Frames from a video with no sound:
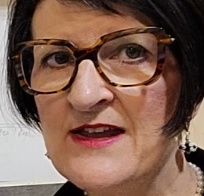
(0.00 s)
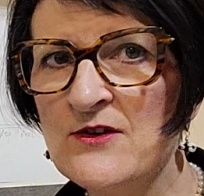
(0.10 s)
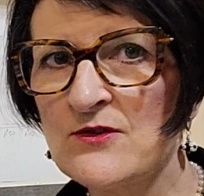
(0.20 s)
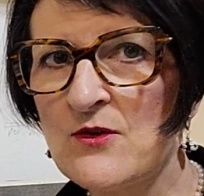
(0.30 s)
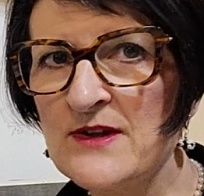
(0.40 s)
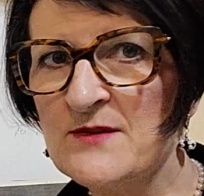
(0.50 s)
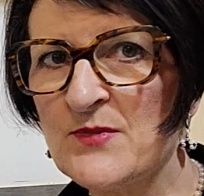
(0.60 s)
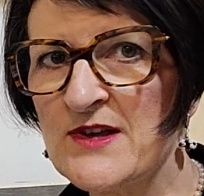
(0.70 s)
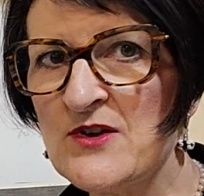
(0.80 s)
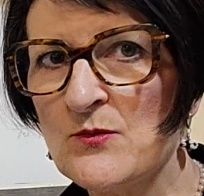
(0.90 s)
You're going to
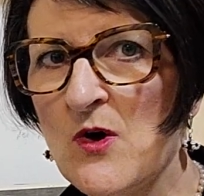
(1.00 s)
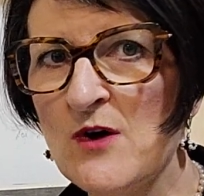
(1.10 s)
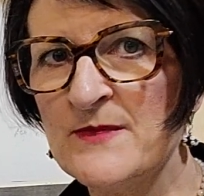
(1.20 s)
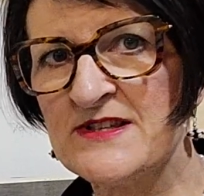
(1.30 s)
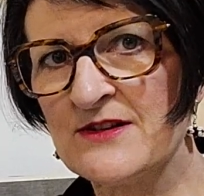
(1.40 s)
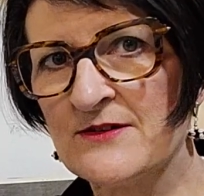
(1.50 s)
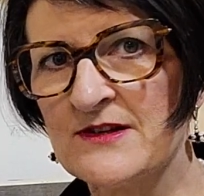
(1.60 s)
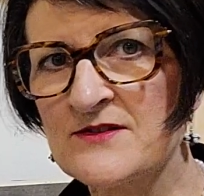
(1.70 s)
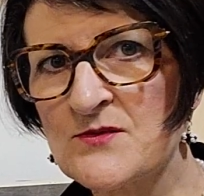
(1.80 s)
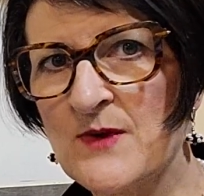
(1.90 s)
bring your wall
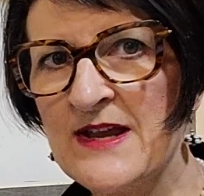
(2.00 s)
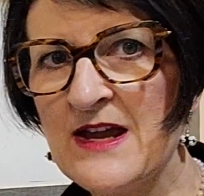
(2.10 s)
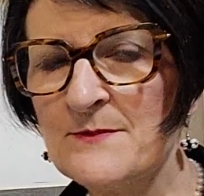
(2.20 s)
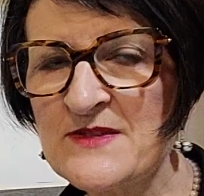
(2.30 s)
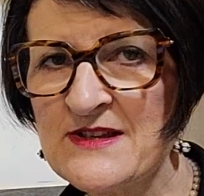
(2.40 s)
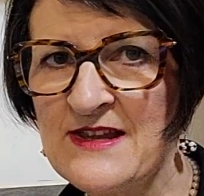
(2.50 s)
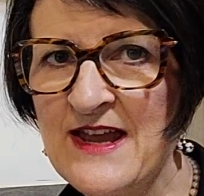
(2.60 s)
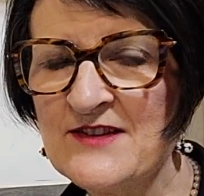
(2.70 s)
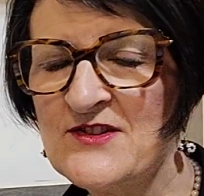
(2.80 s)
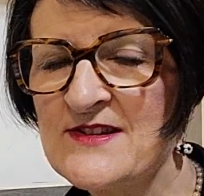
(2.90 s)
materials right up to the
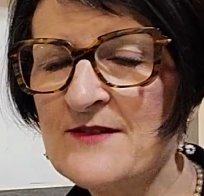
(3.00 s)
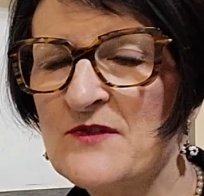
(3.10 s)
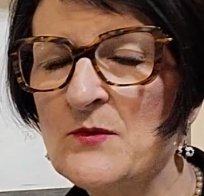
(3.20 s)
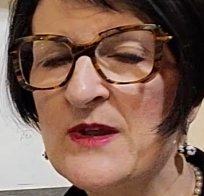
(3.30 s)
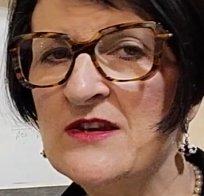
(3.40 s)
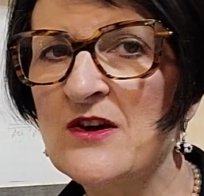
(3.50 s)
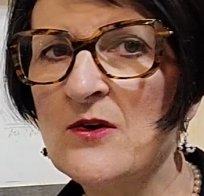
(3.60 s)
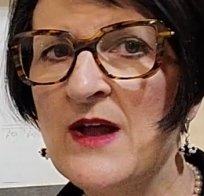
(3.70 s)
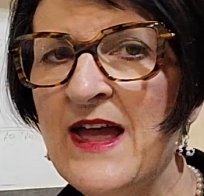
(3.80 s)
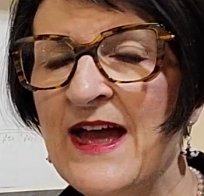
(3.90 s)
edges of the window.